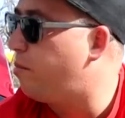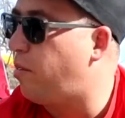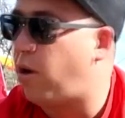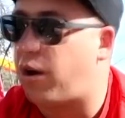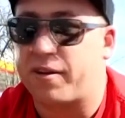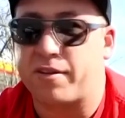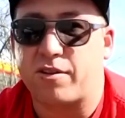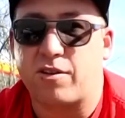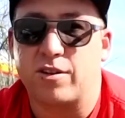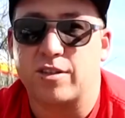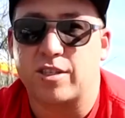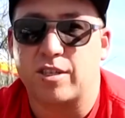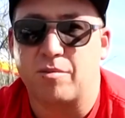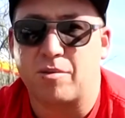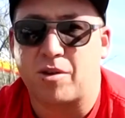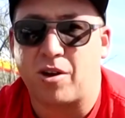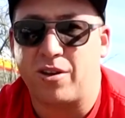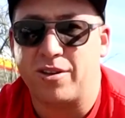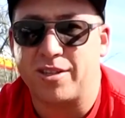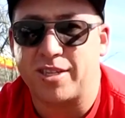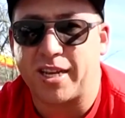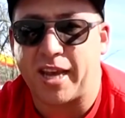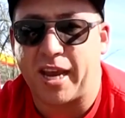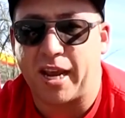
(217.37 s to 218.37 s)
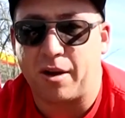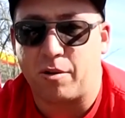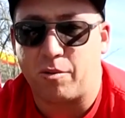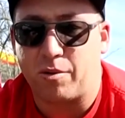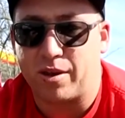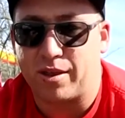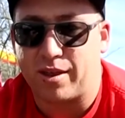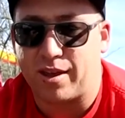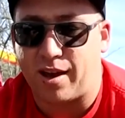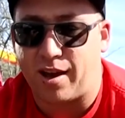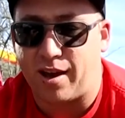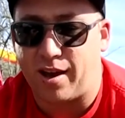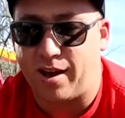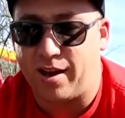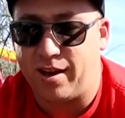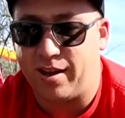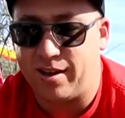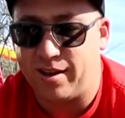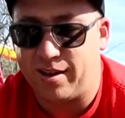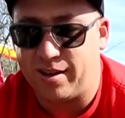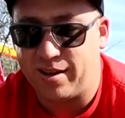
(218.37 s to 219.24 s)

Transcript: might have got some content with our